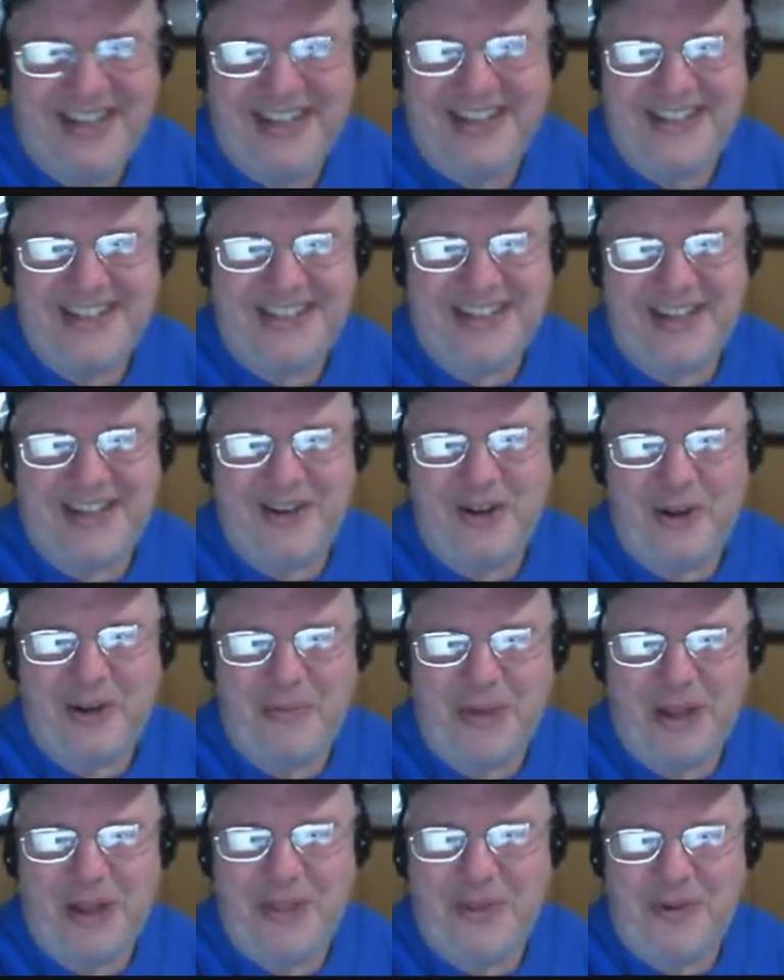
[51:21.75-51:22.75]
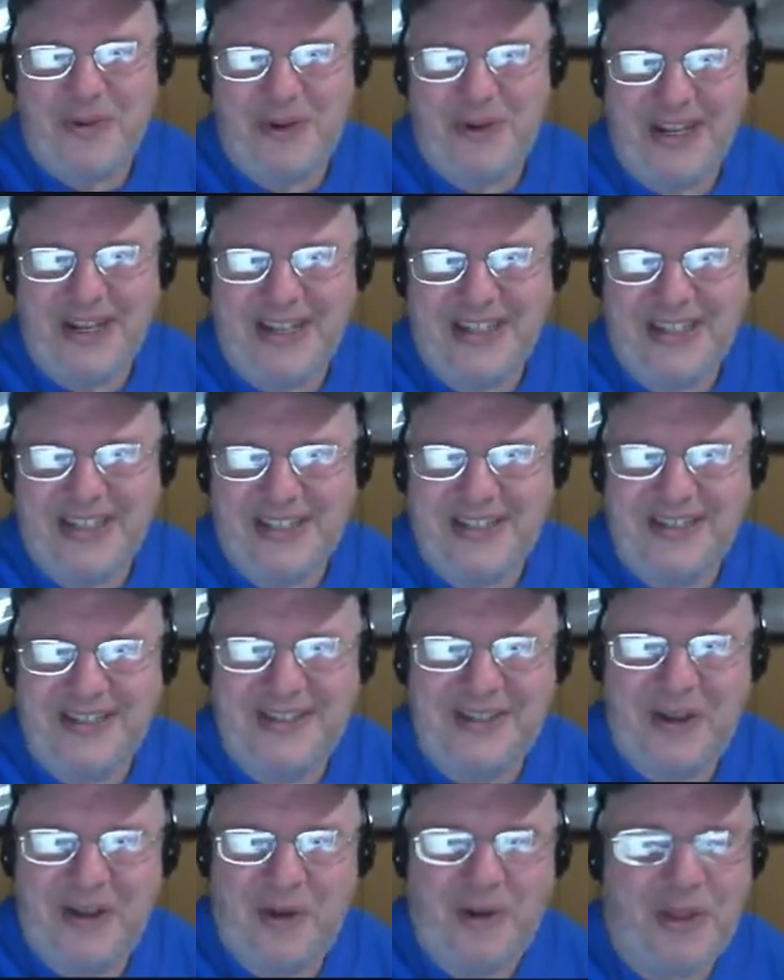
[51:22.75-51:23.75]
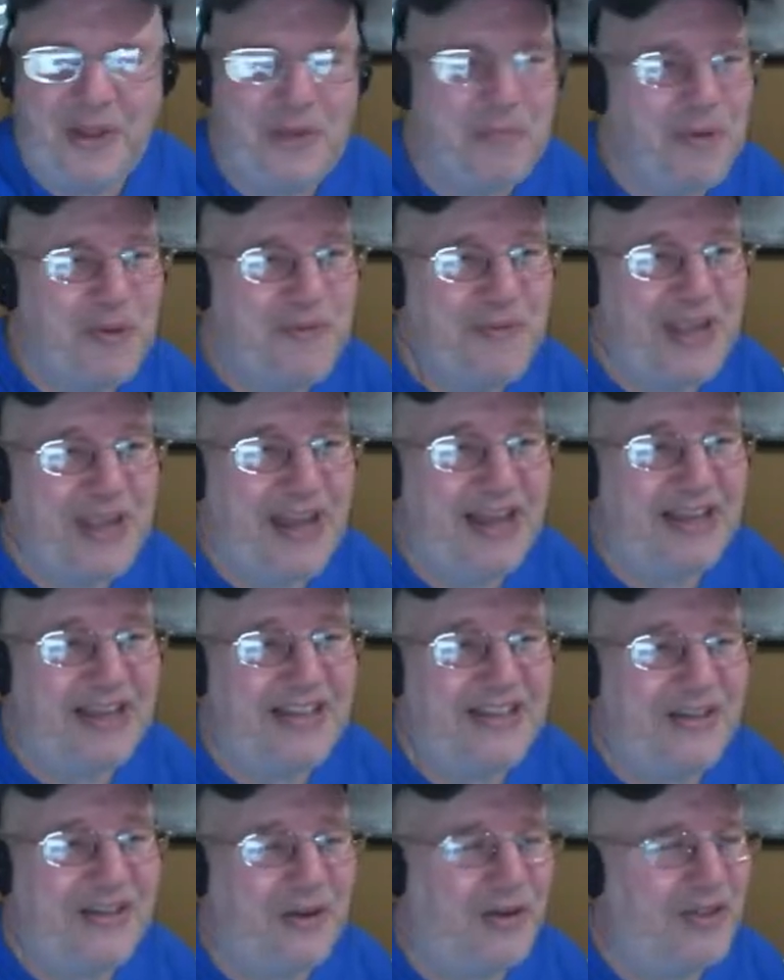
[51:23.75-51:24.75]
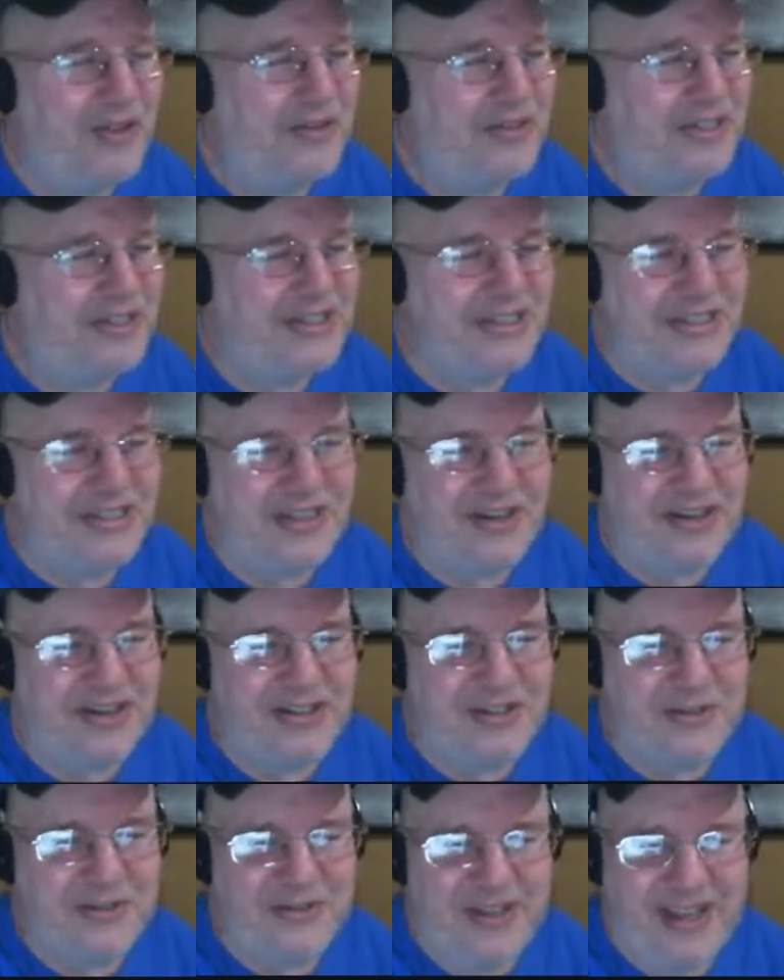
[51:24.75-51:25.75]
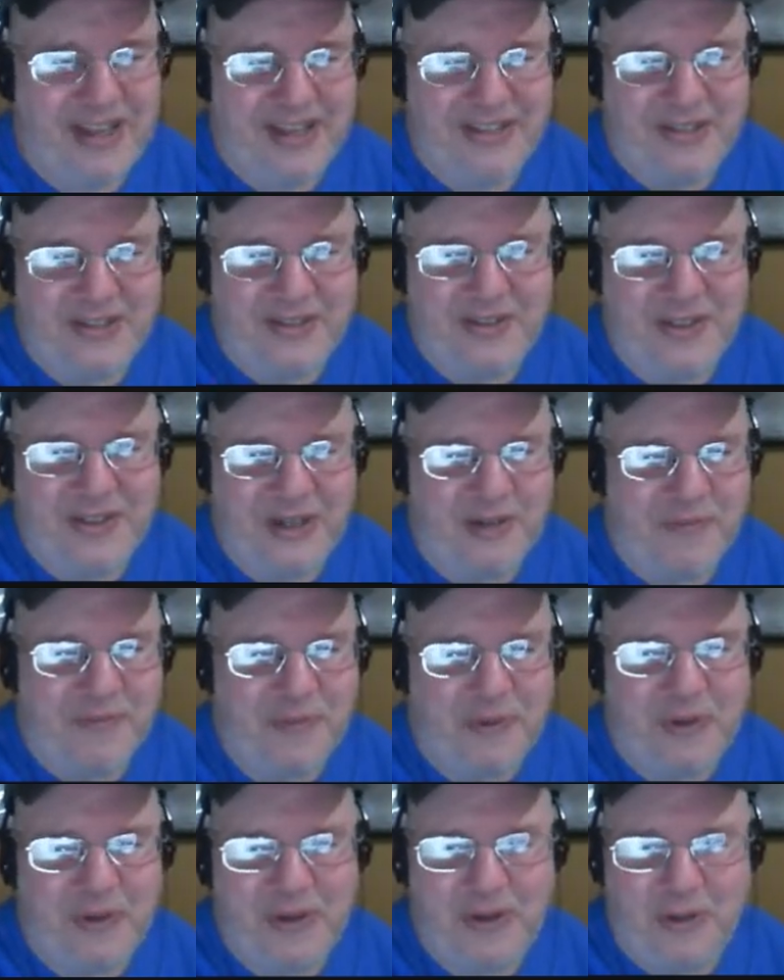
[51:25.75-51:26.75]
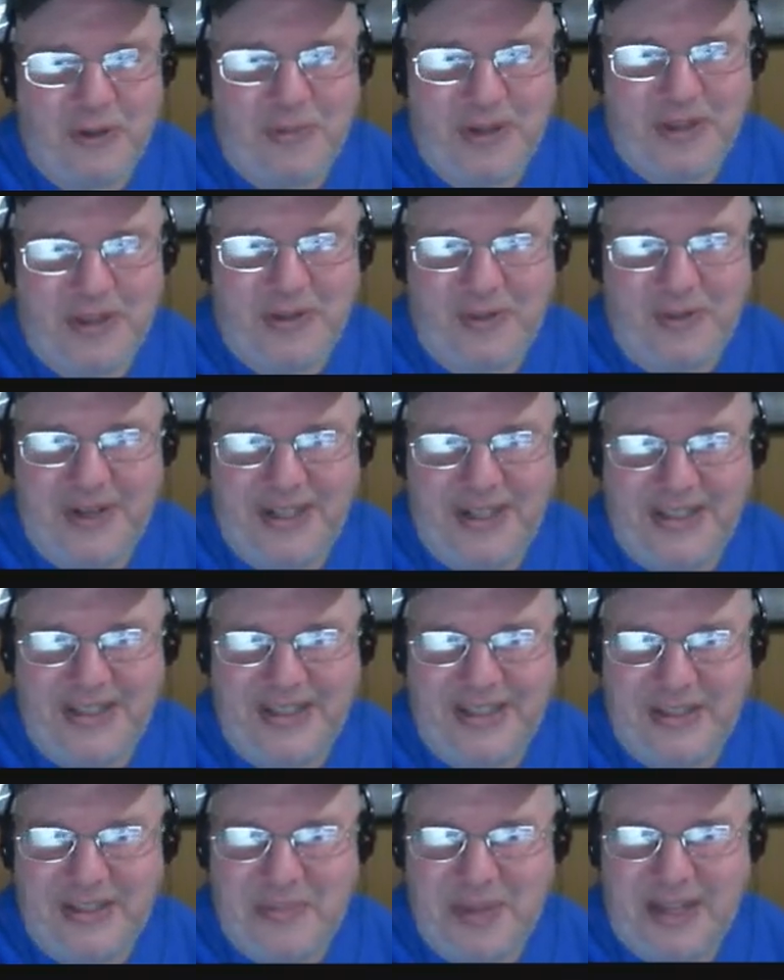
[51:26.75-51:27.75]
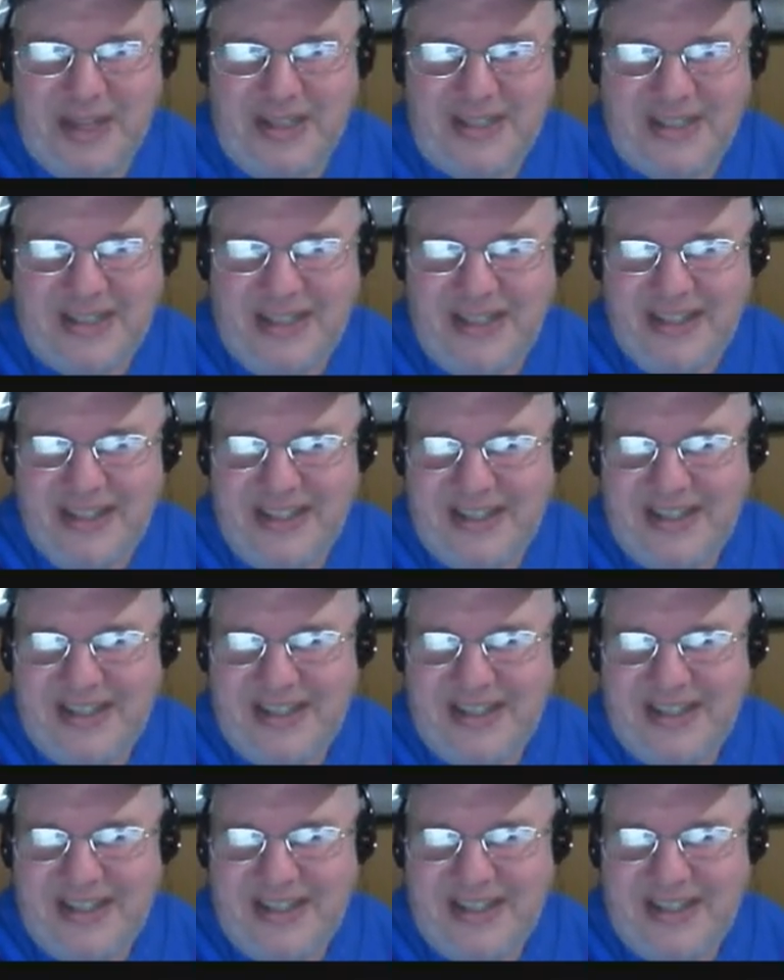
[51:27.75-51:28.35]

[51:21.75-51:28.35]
is in Home on the Range. No other movie no other Disney cartoon has her. Therefore, Home on the Range is the best.